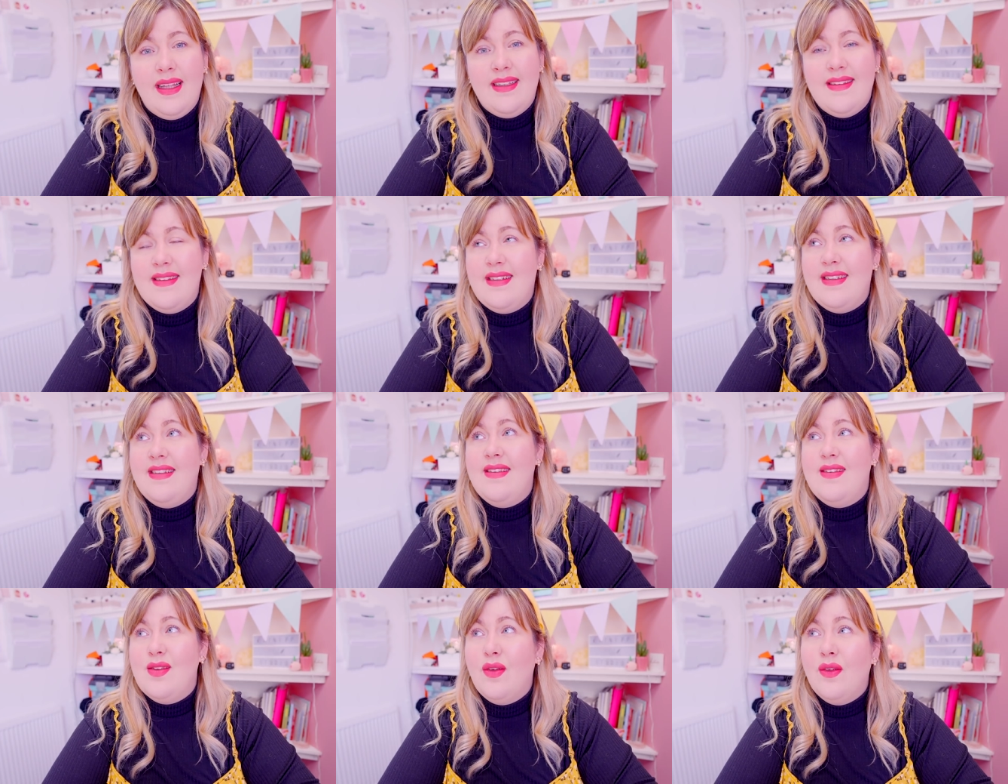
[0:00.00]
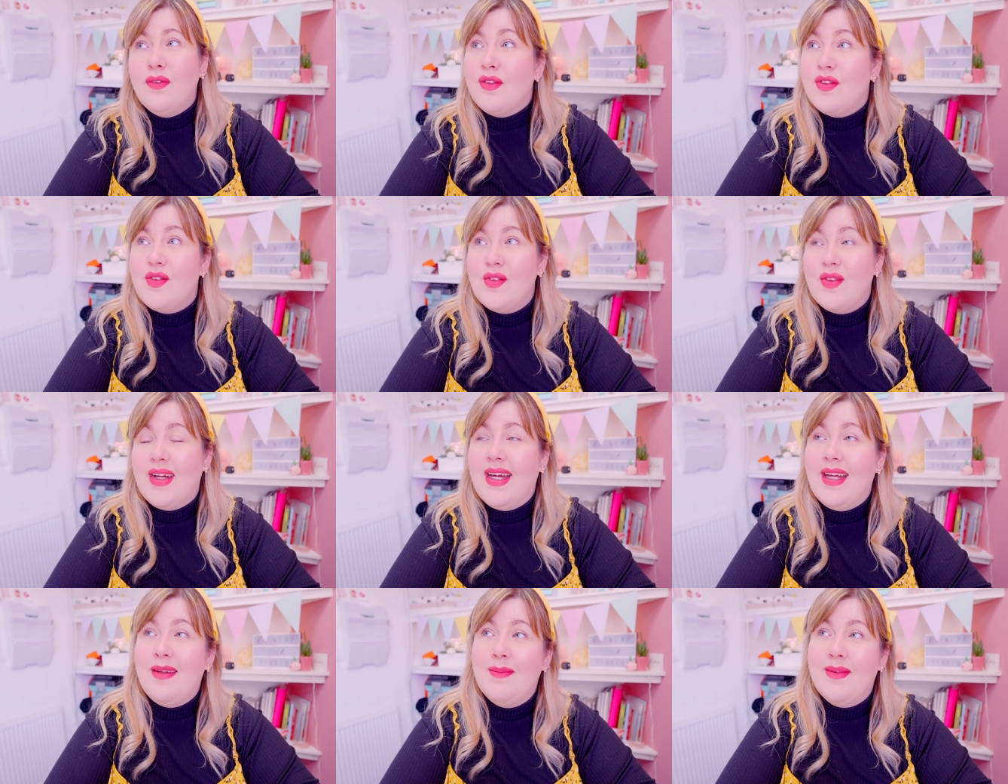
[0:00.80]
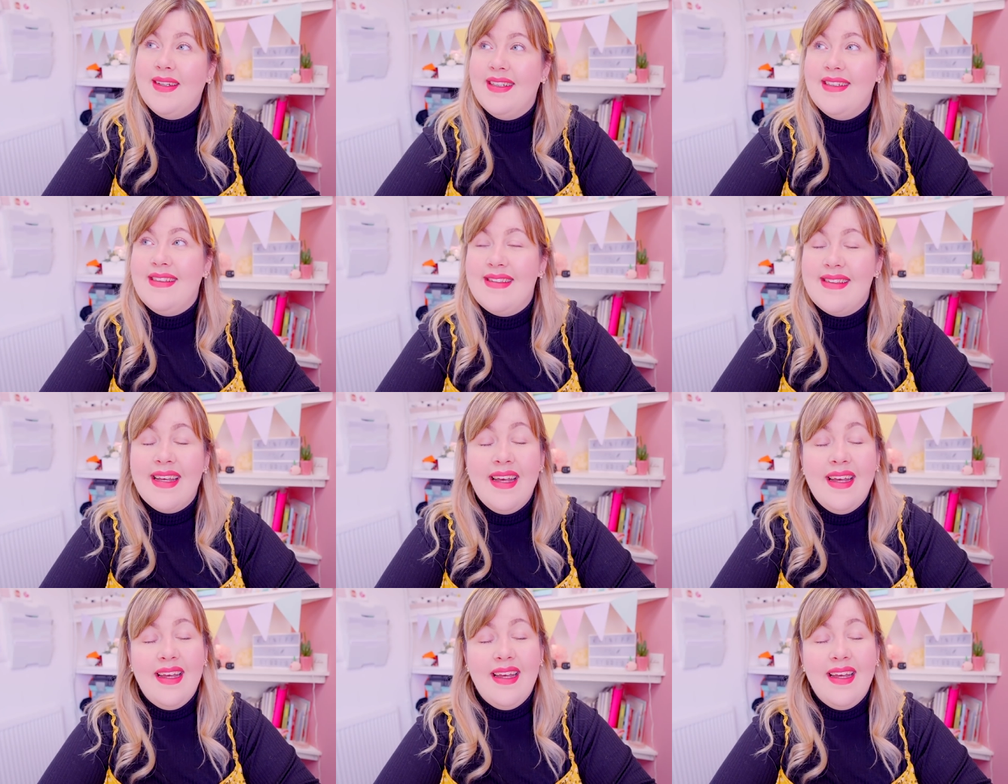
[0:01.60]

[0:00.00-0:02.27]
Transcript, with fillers: this and it's so frustrating because